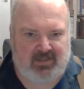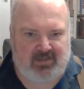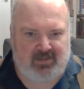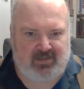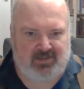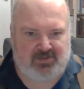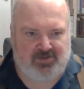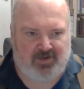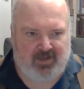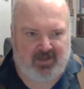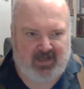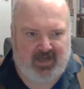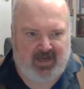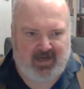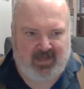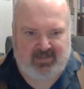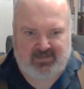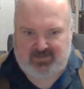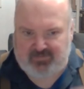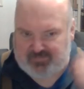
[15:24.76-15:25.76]
certain
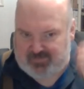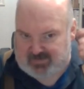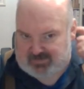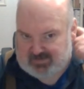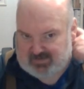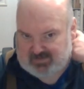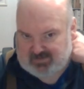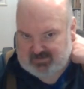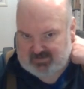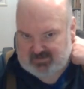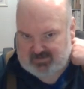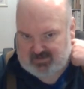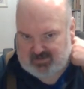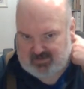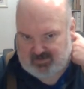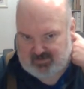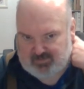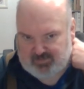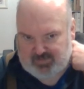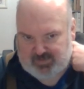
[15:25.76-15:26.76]
lands of this
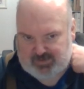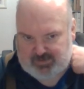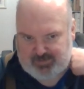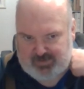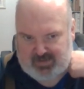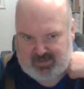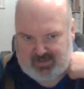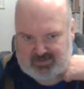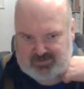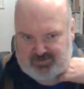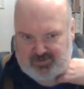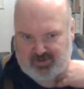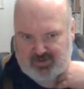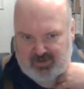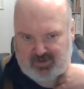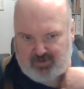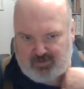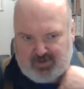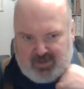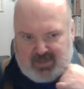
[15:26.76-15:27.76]
between a
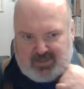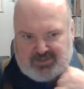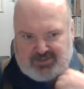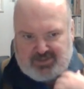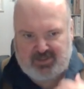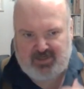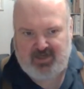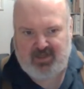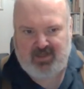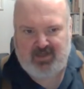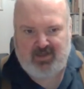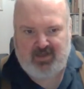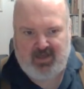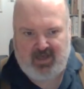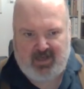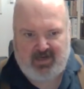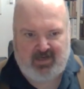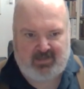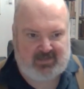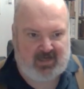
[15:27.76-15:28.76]
certain location
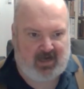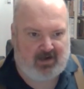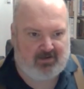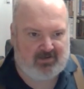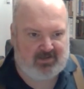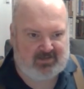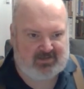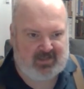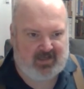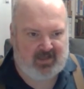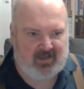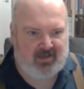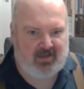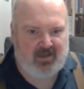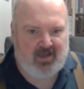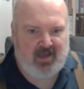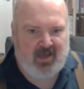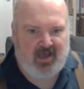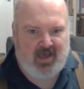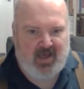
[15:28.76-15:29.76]
and a town and a city.
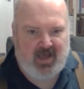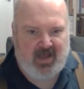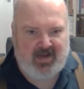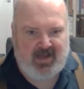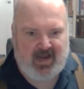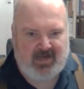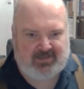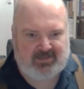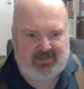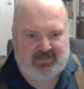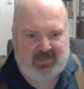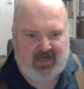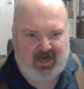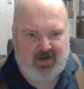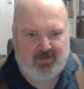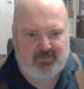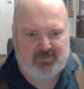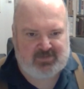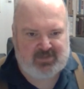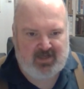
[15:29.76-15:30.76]
In ancient
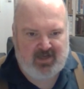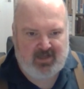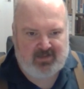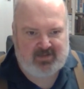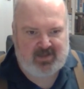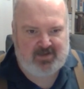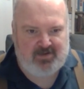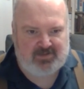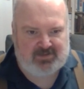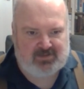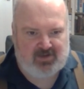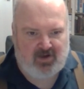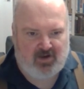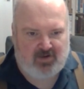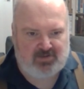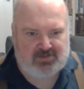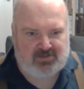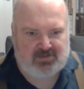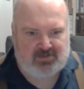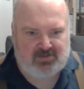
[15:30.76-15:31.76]
times,
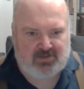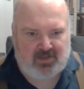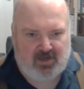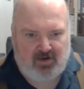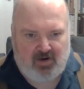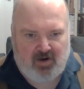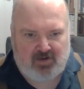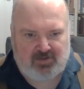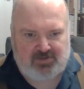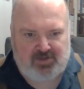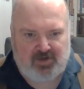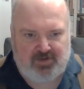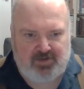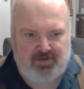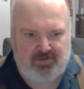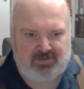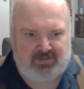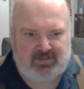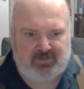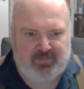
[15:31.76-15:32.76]
there also
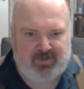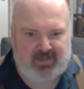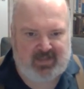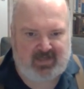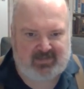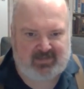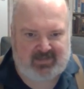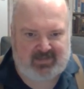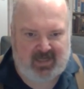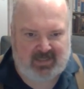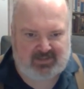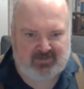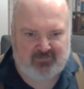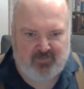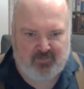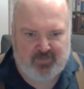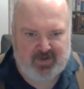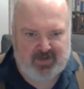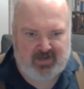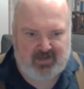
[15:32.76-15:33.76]
used to be legislation
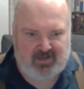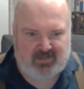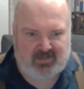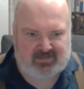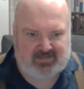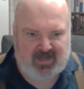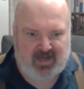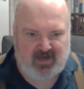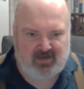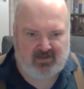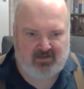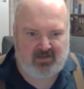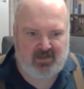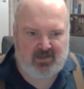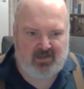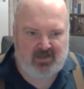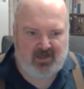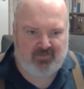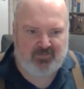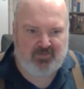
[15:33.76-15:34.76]
forbidding the sale
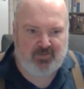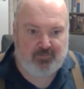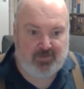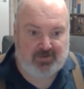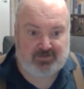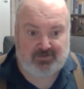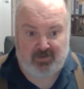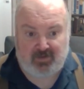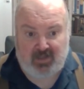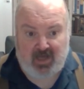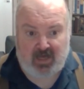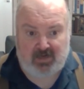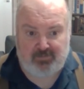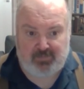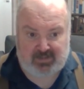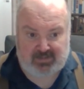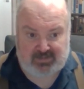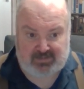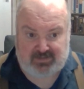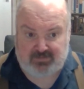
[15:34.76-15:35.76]
of the original
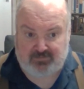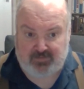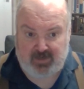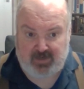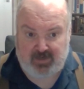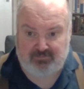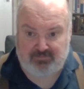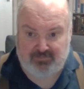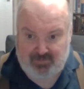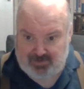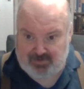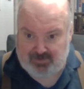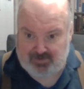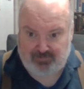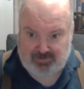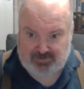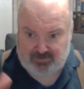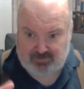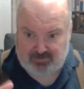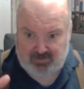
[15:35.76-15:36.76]
allotments. Right,
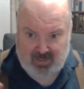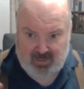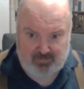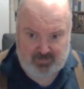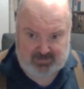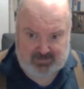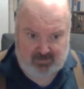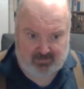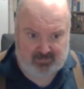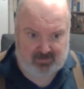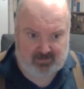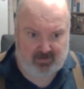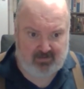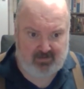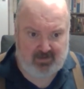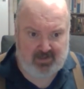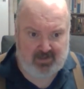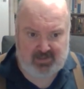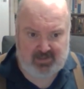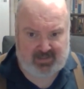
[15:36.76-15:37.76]
original allotments out there.
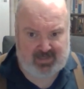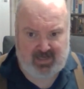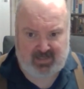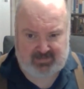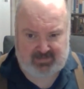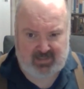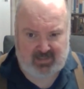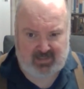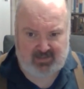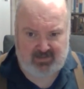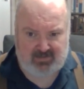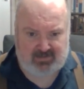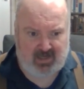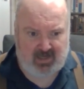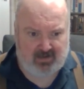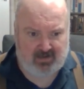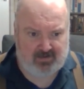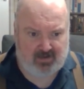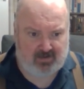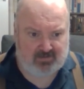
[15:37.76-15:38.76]
You can't
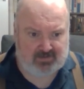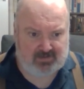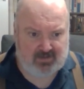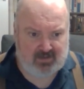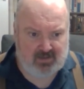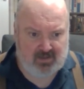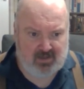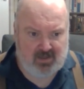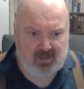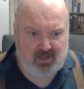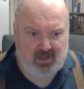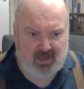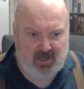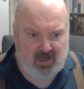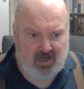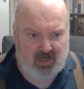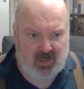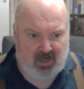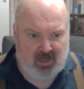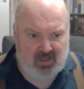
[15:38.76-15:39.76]
sell those.
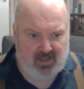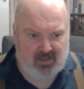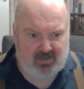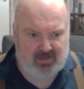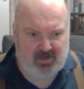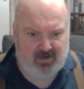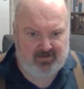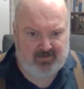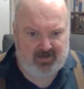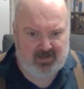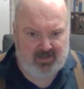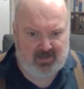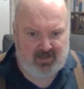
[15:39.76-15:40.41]
There